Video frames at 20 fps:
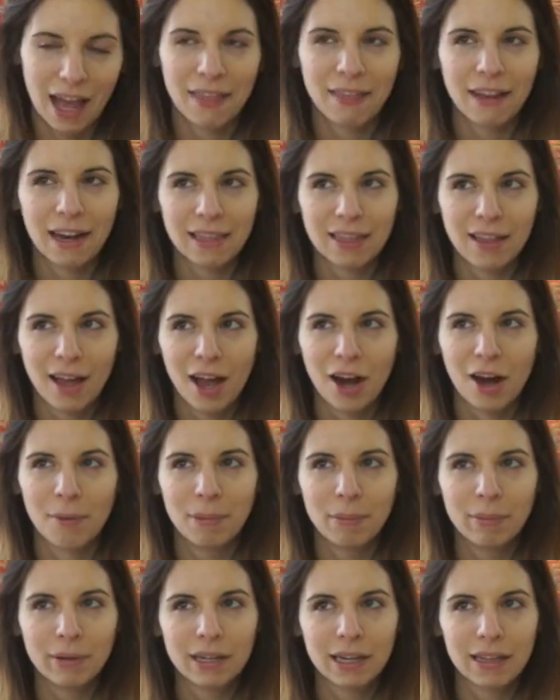And then I thought, are
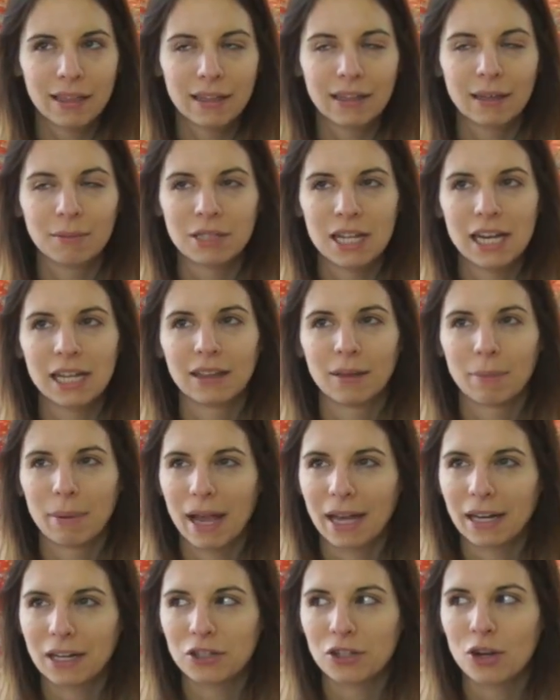people gonna think I'm taking the
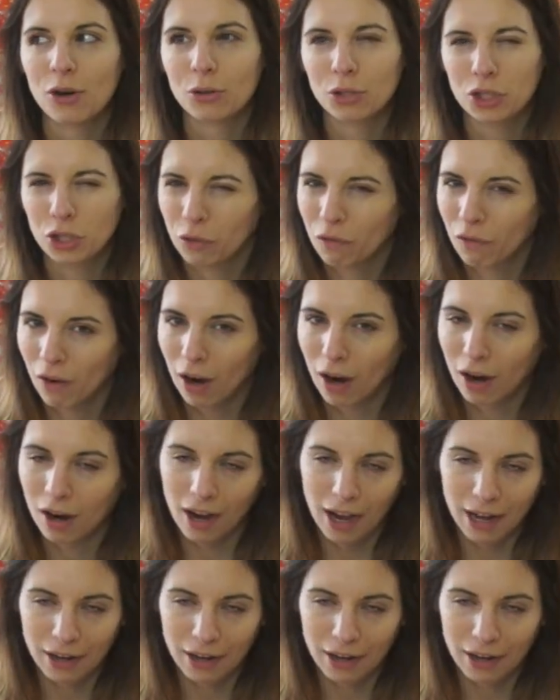panda joke too far?